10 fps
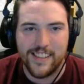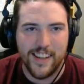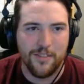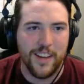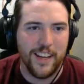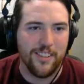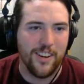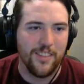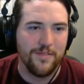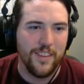stay out later
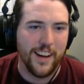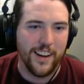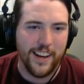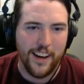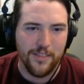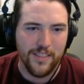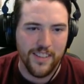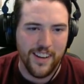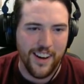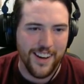at all. I gotta get out.
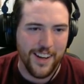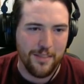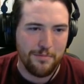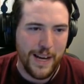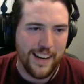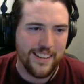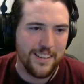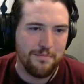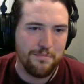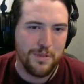I gotta get back
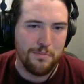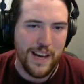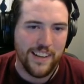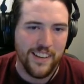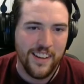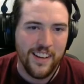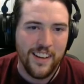to the bed.